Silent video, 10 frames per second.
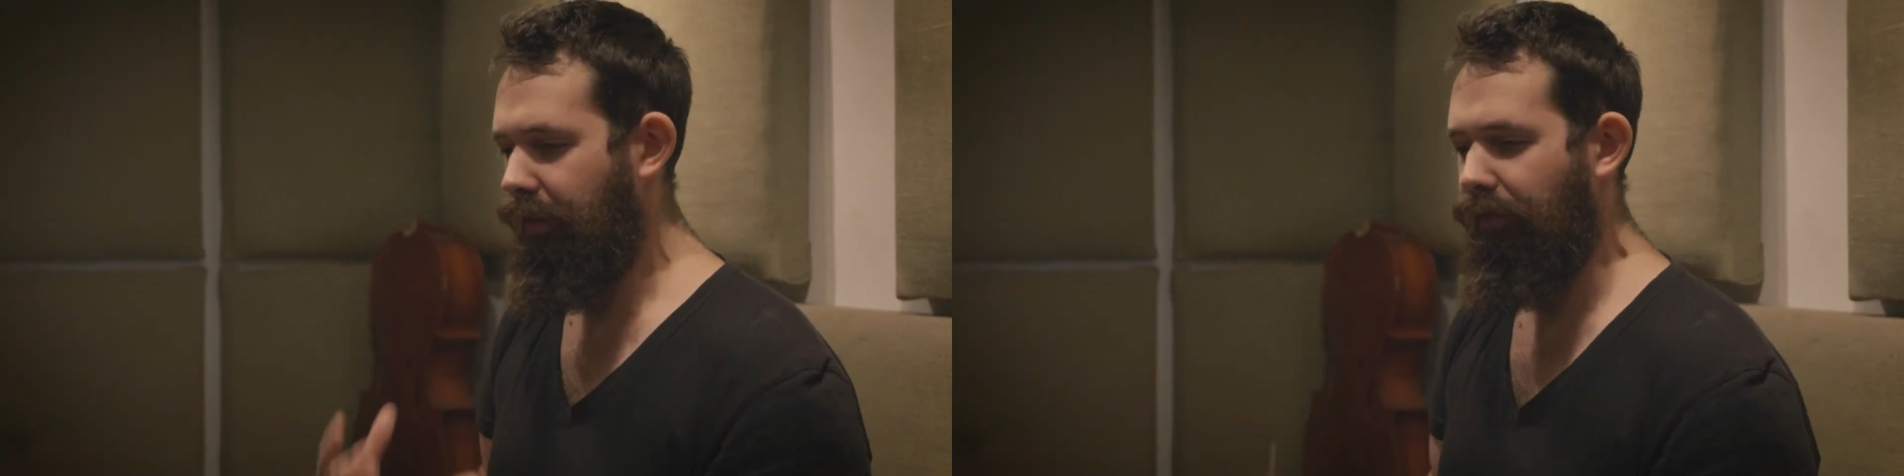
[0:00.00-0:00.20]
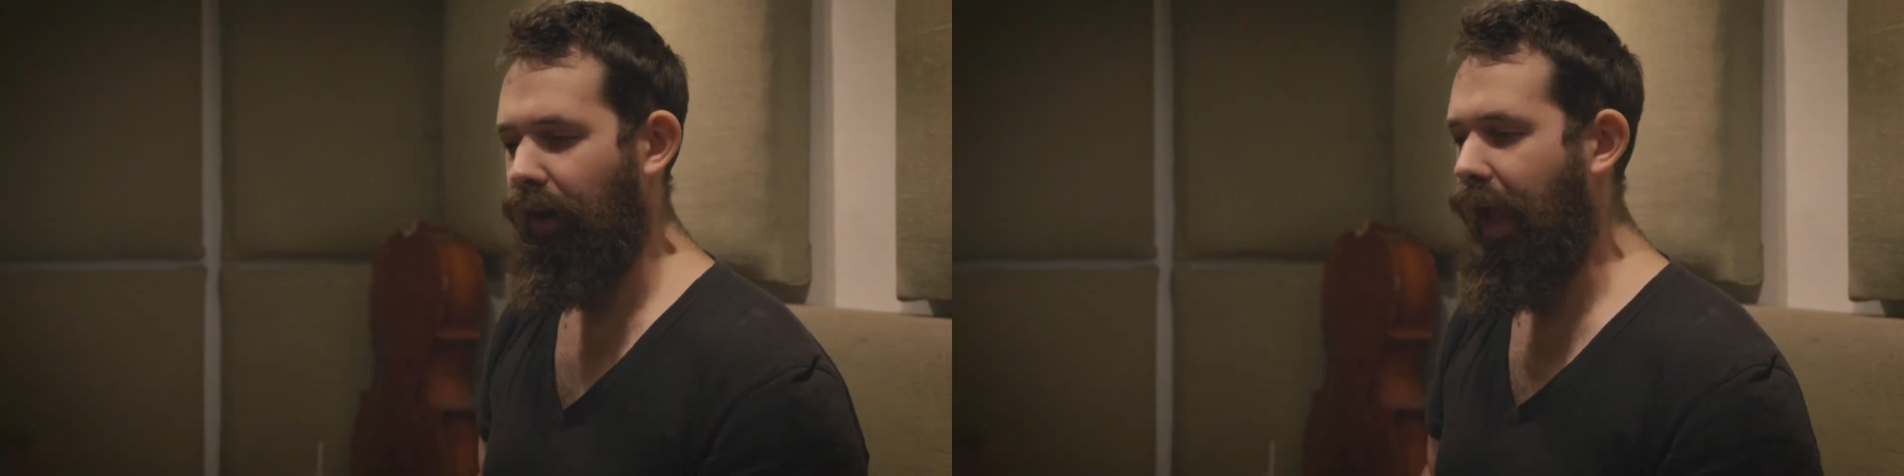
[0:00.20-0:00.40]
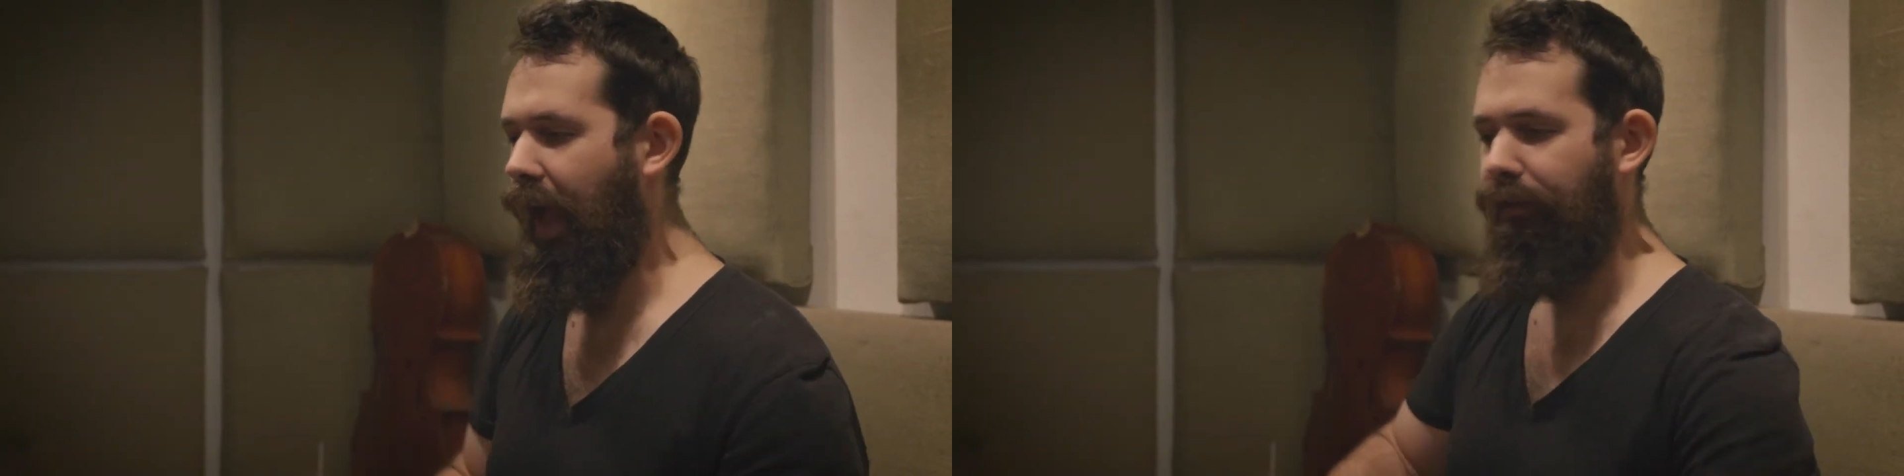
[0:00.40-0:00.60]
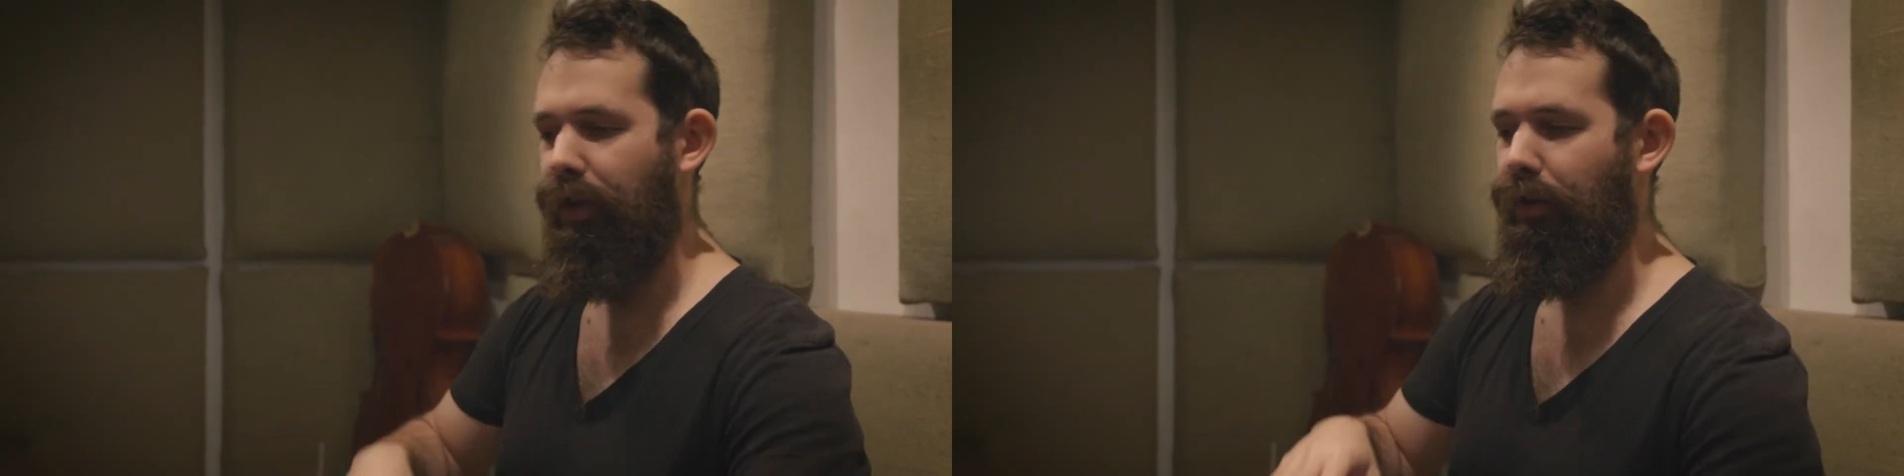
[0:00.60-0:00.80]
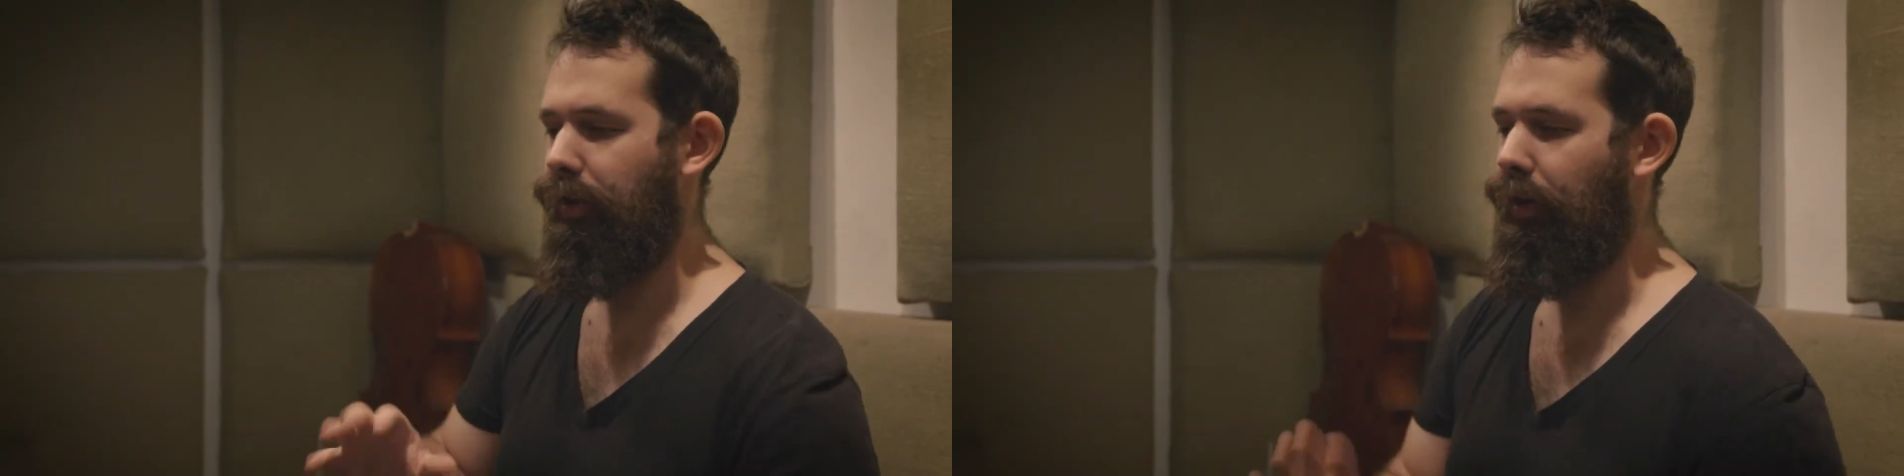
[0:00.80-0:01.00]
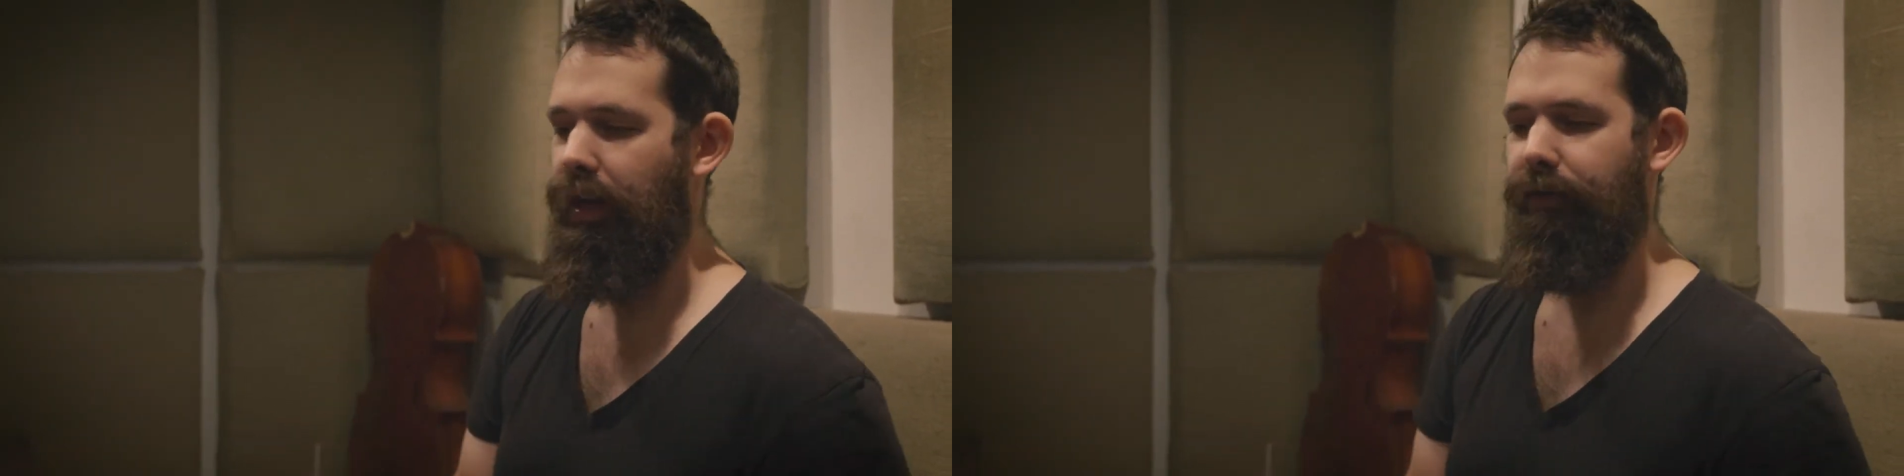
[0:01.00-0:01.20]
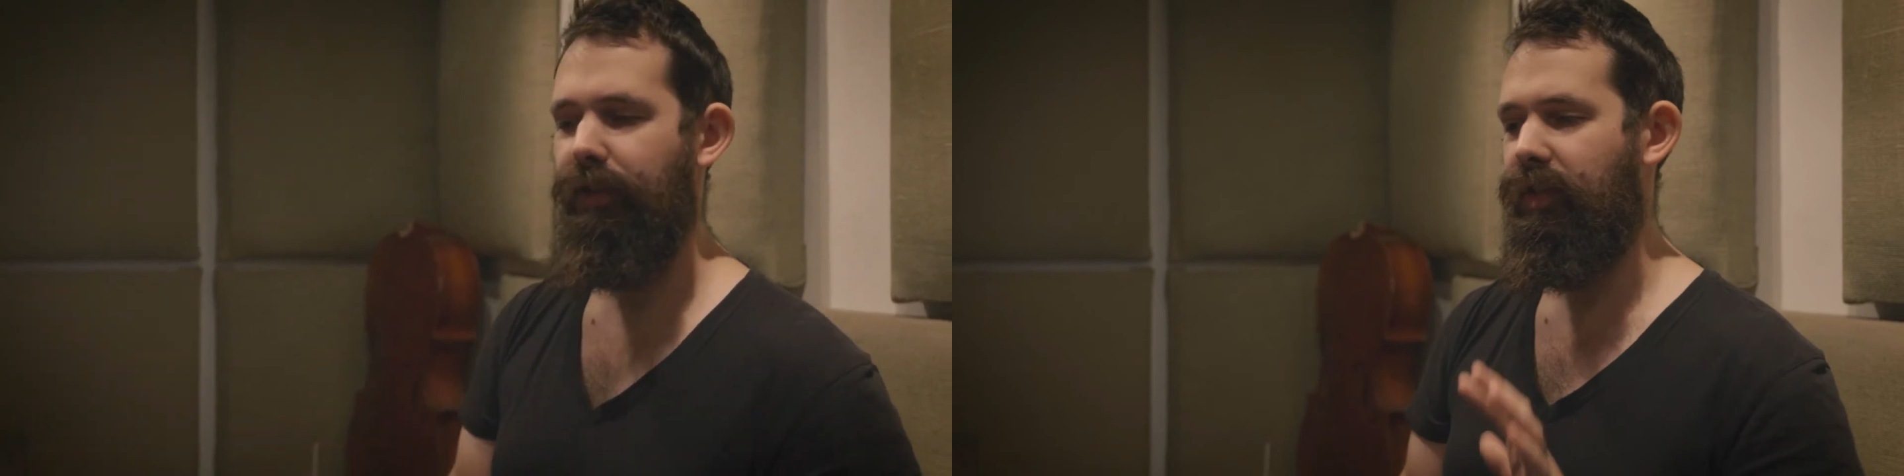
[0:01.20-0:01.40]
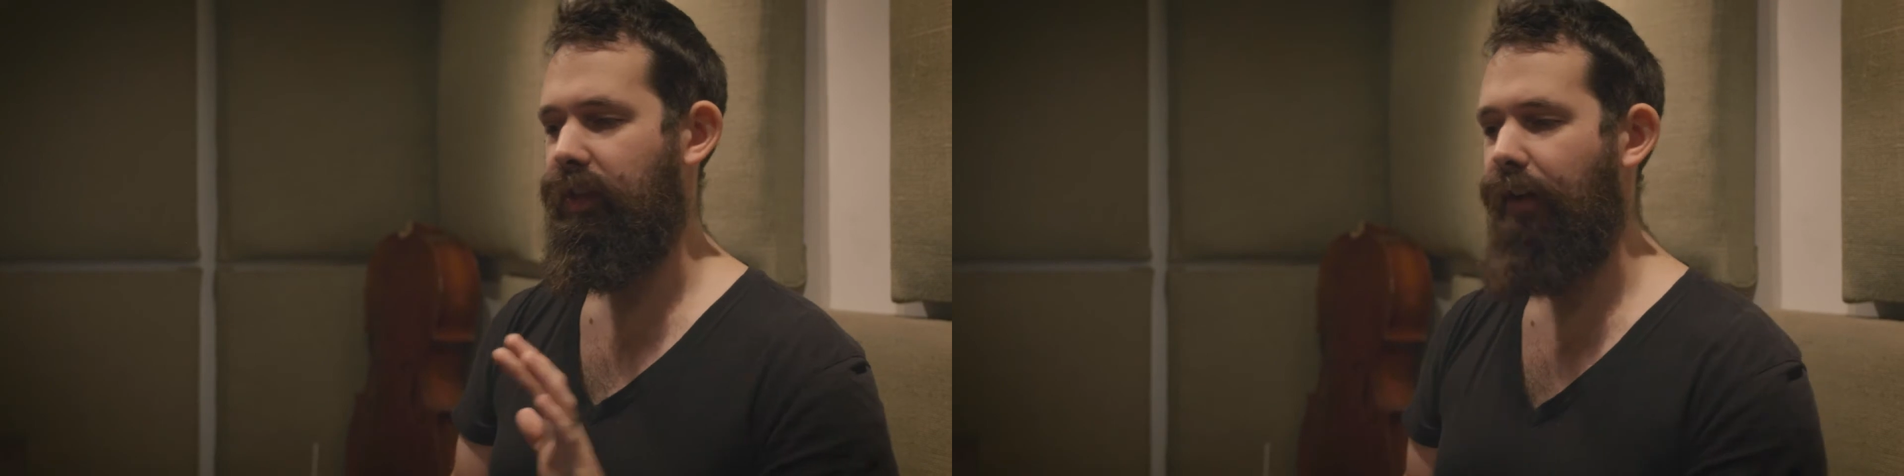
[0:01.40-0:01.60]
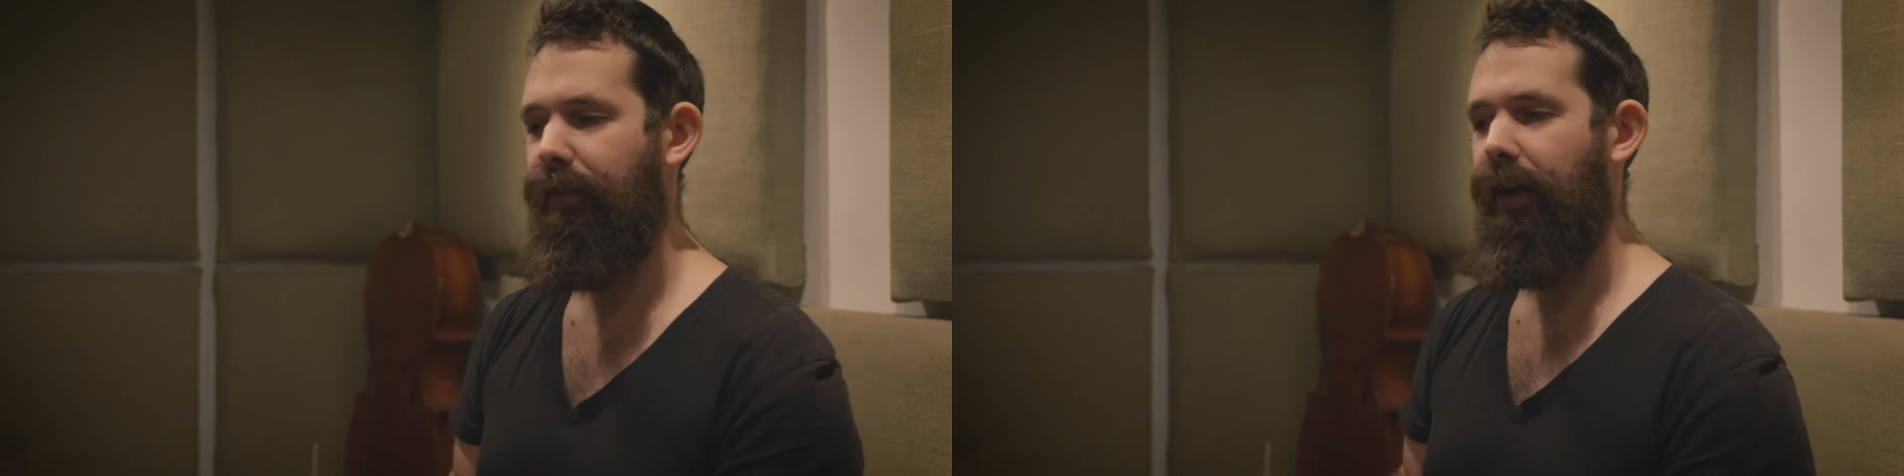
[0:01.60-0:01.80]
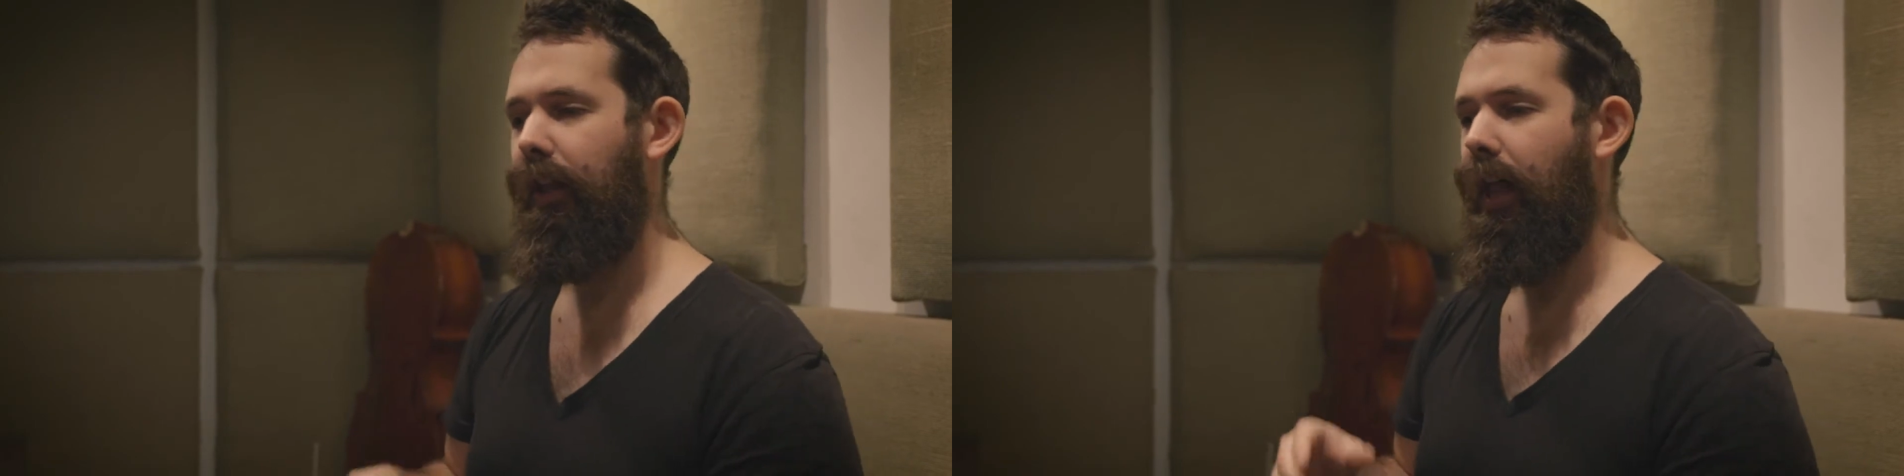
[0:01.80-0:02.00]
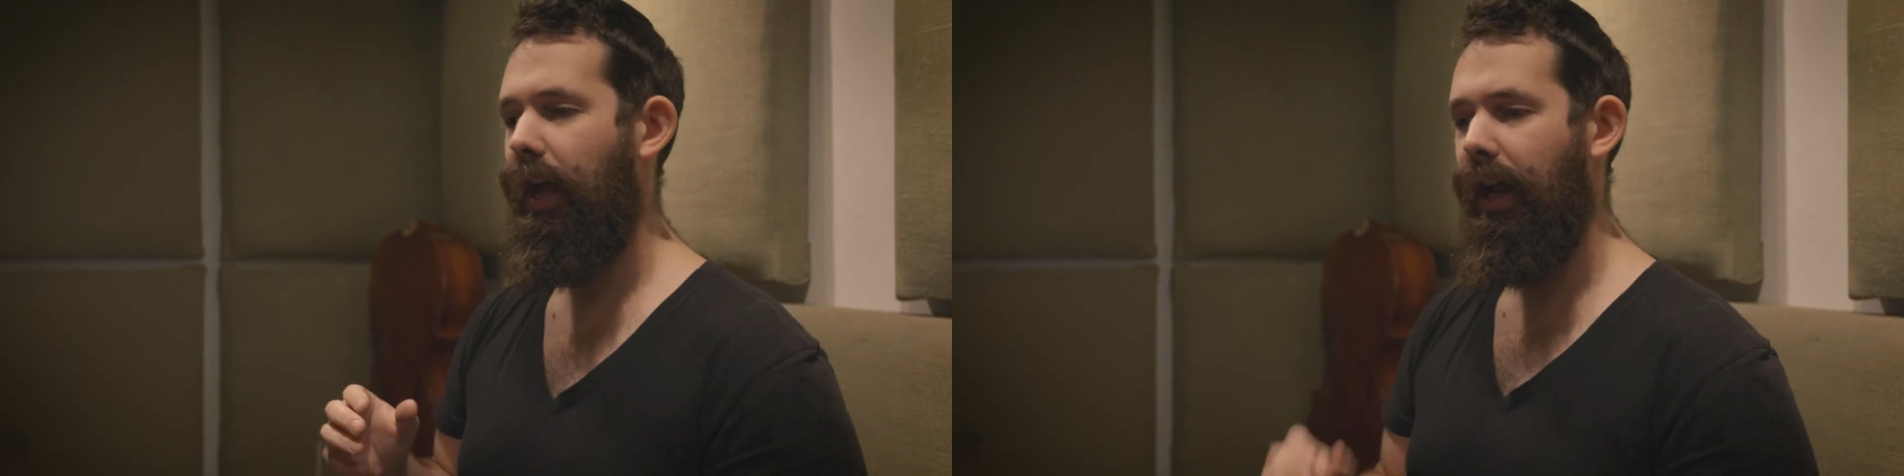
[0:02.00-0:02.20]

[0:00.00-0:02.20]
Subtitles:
very heavy or they're kind of scuffing a lot,